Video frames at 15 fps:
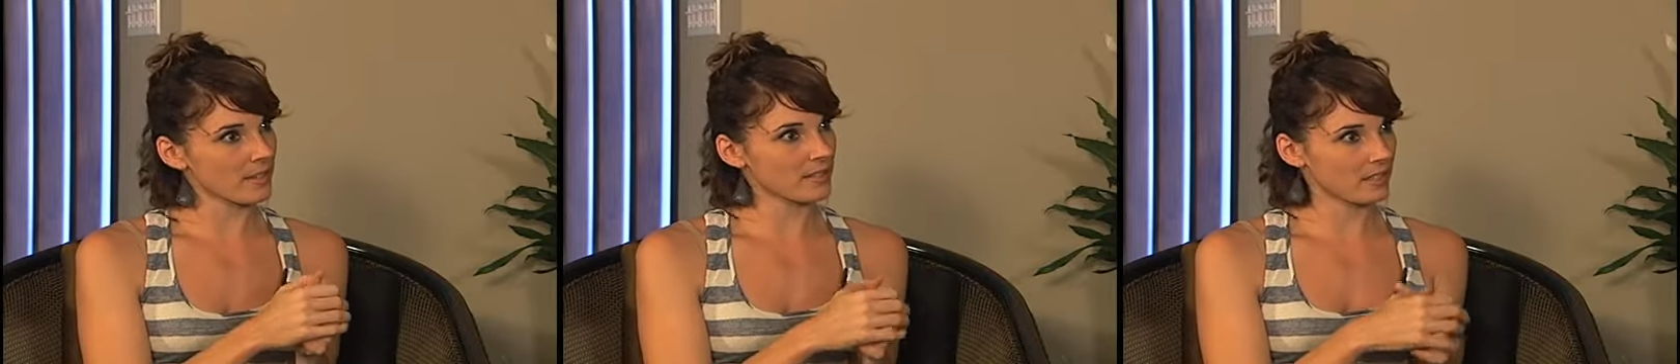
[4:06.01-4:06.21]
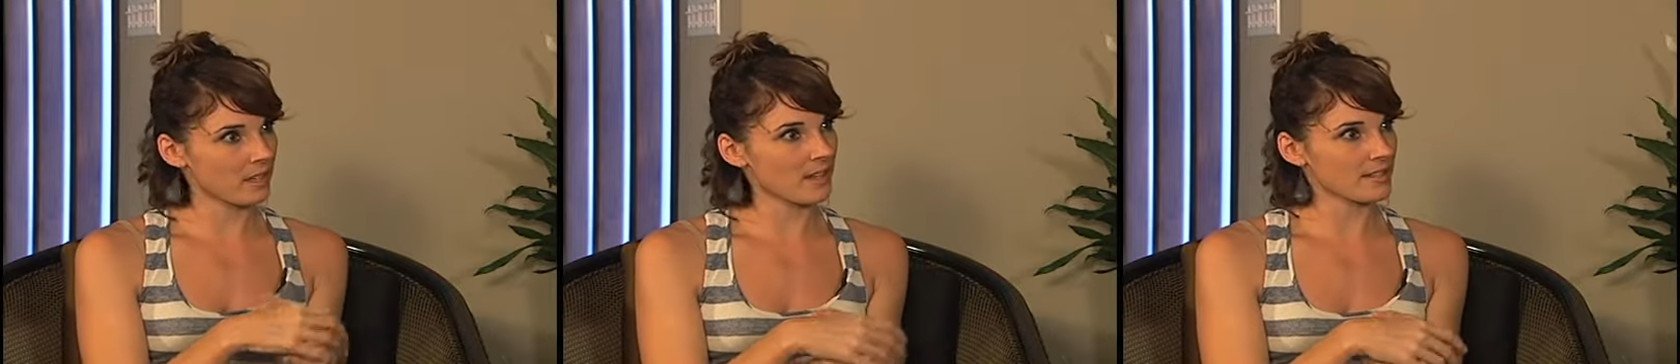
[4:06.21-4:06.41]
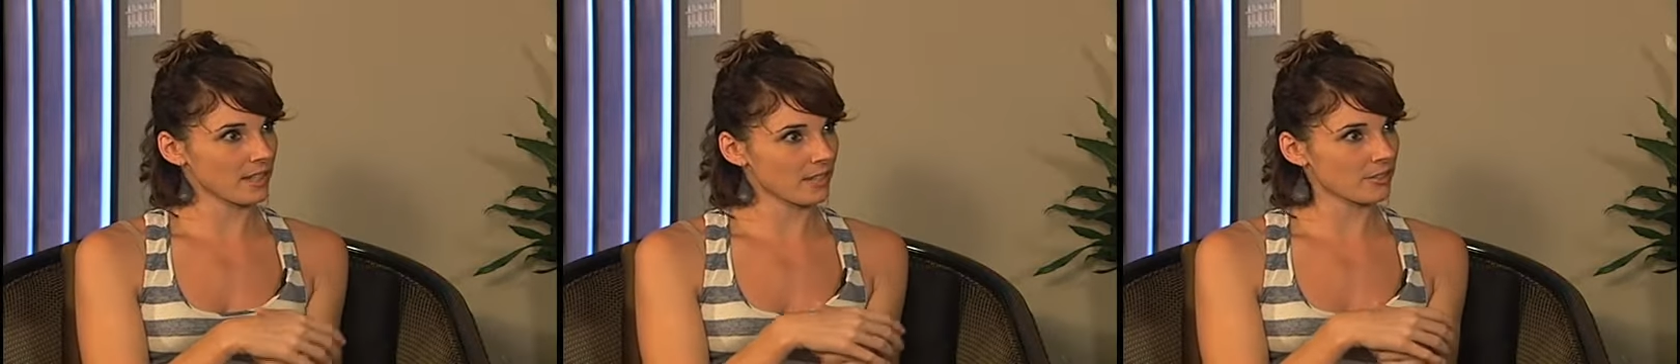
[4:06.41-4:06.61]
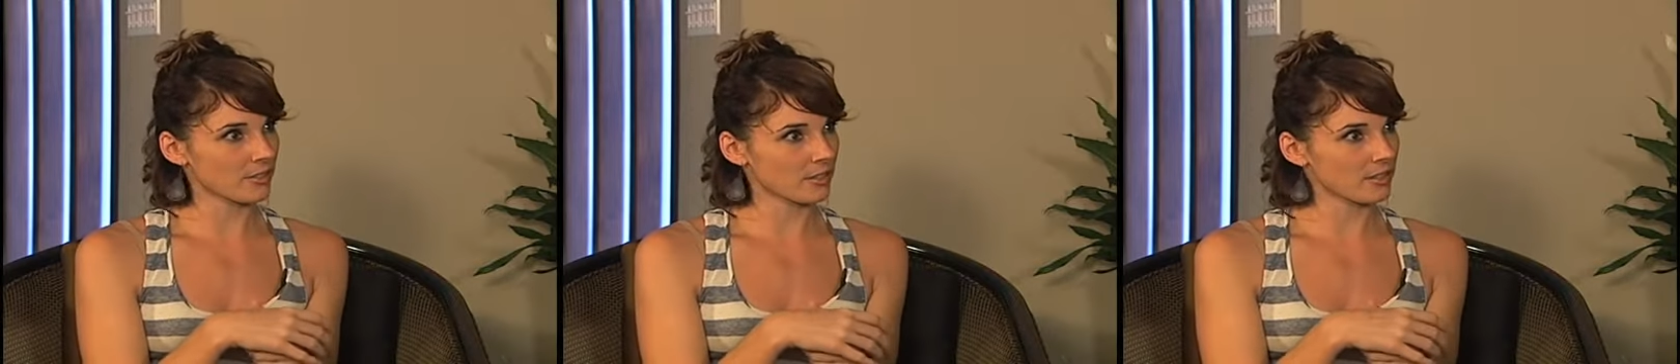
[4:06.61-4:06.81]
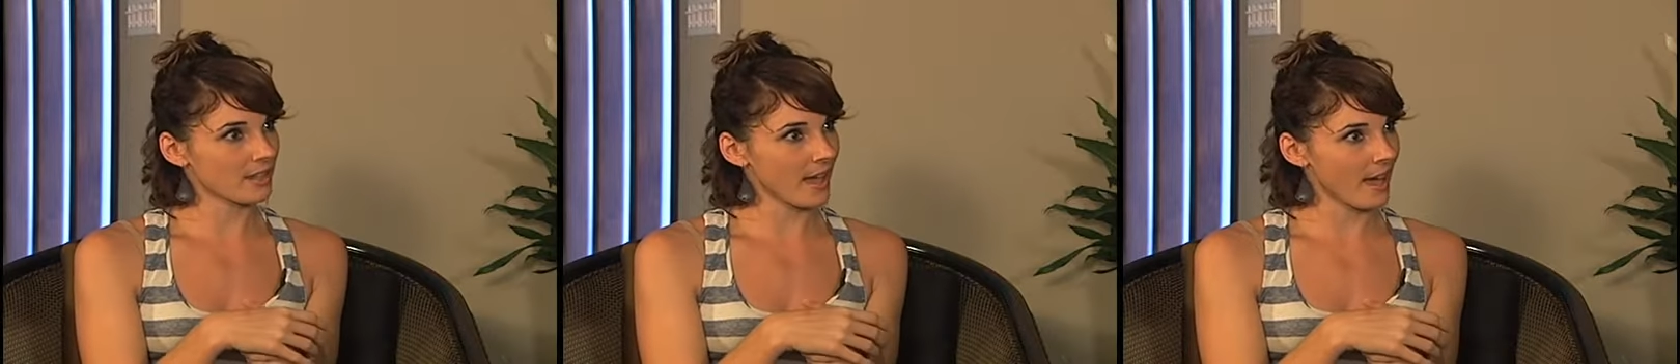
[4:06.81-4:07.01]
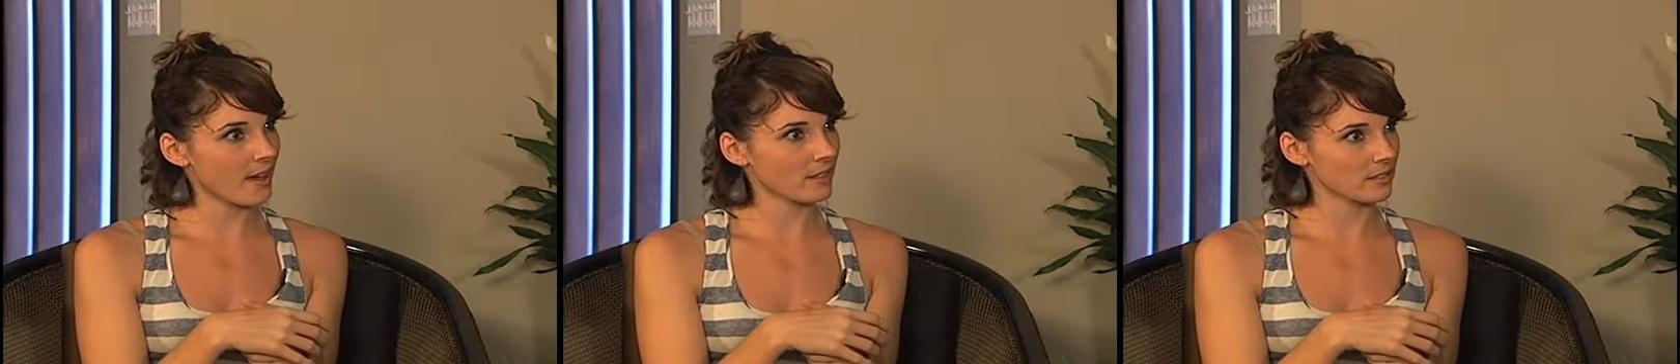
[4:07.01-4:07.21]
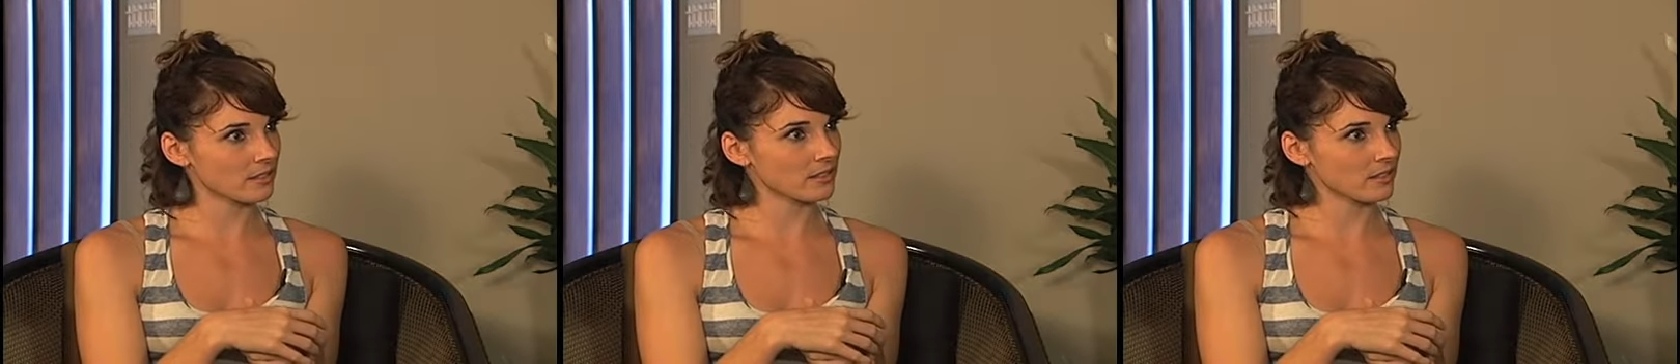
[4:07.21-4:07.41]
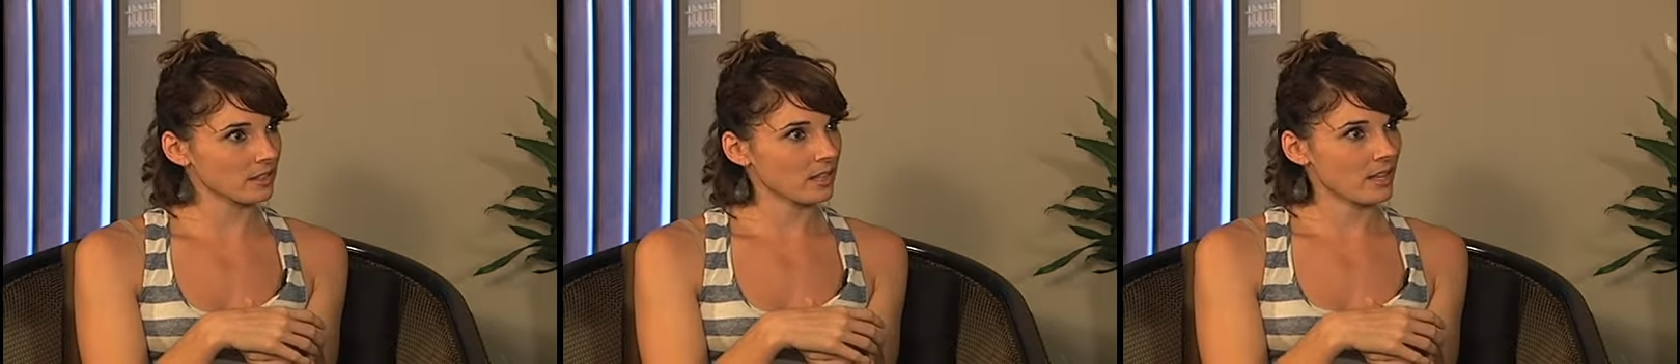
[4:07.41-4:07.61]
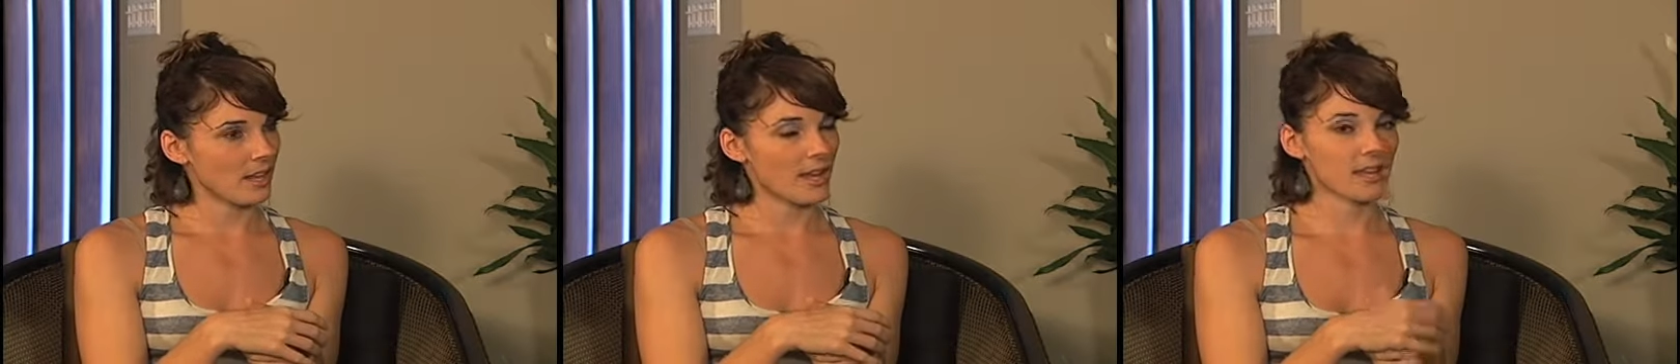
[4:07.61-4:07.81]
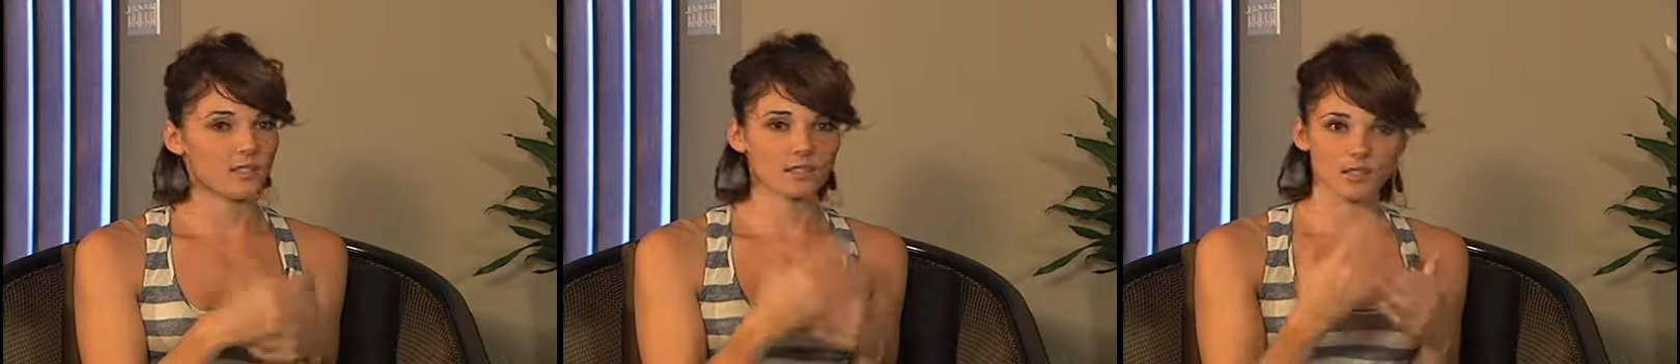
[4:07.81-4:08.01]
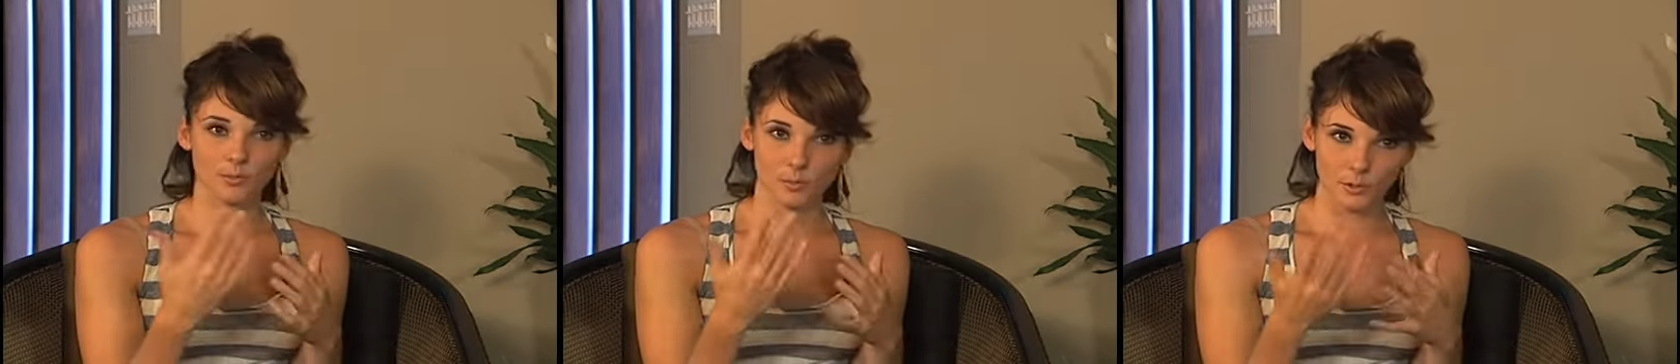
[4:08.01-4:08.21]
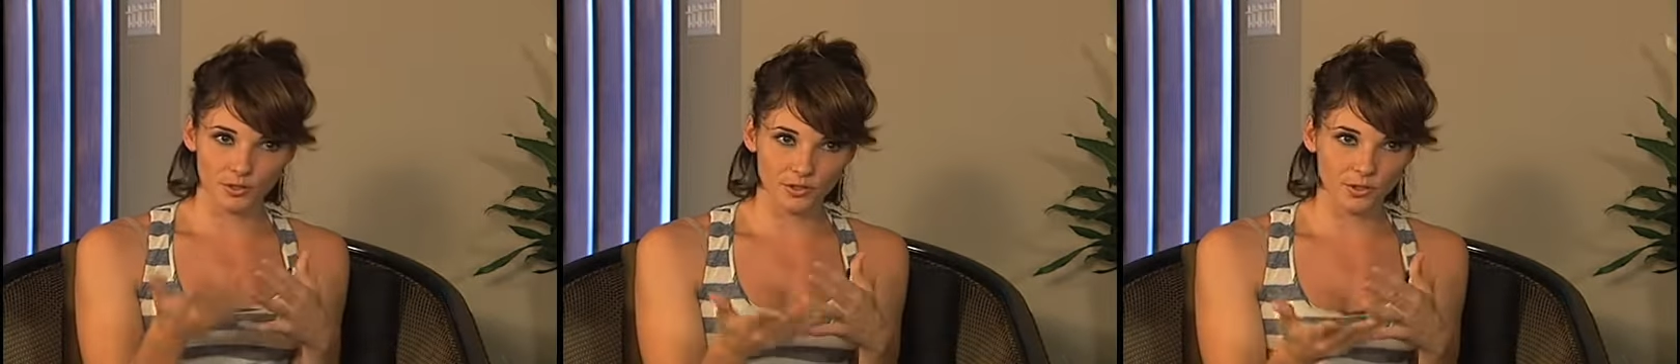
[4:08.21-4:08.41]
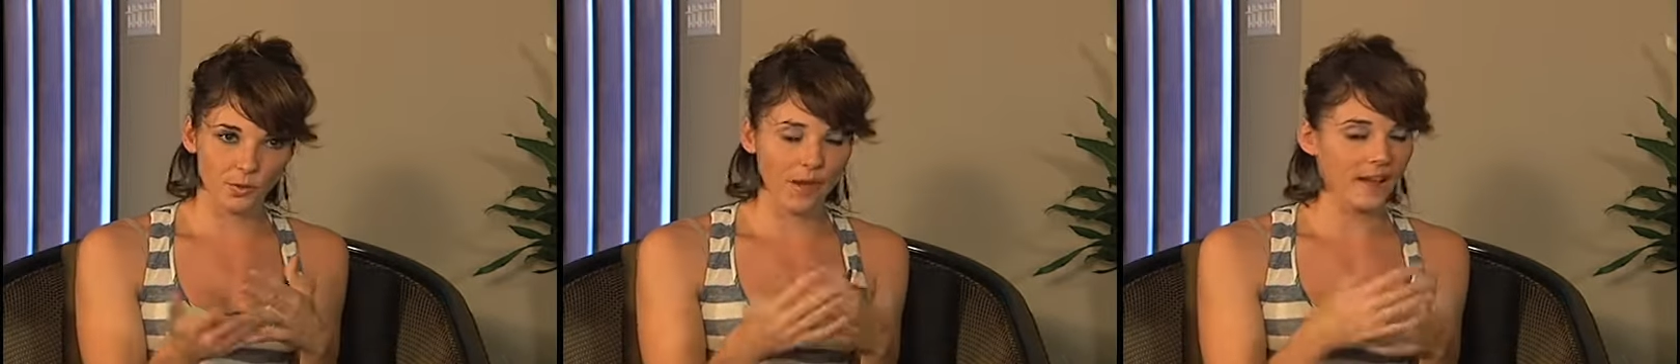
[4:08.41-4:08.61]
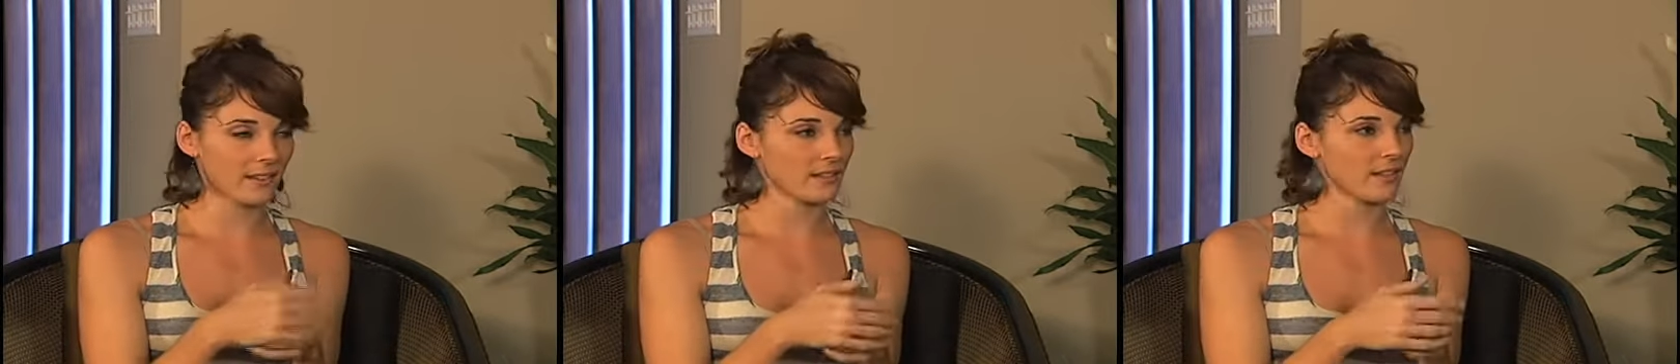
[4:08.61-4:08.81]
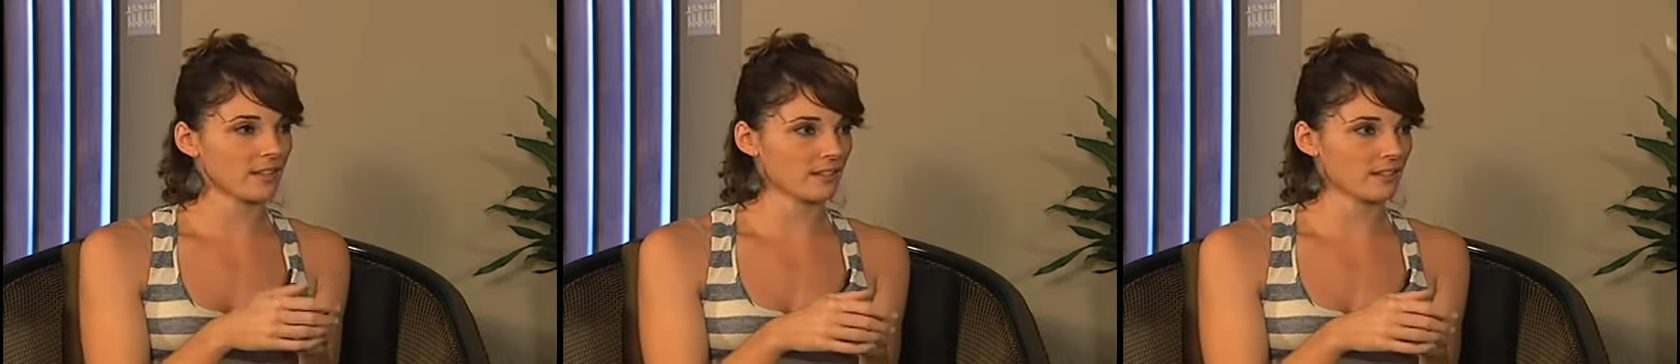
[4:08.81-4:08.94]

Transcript: to Los Angeles to act and to pursue acting in